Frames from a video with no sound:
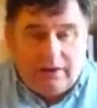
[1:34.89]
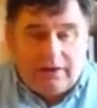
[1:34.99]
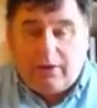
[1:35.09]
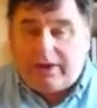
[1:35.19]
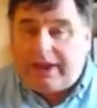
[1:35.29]

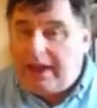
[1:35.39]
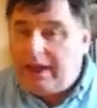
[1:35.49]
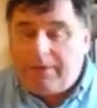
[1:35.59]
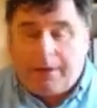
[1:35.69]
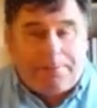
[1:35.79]
Now, again,
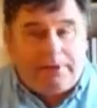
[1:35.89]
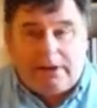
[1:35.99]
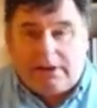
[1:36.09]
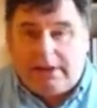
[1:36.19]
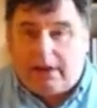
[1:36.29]
I'm not
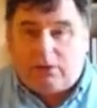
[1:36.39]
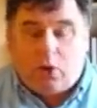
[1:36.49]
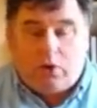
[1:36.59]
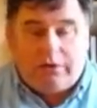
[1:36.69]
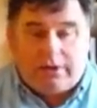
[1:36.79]
politically
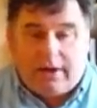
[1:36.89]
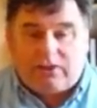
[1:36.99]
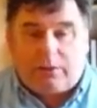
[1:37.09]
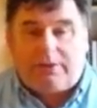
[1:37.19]
editorializing,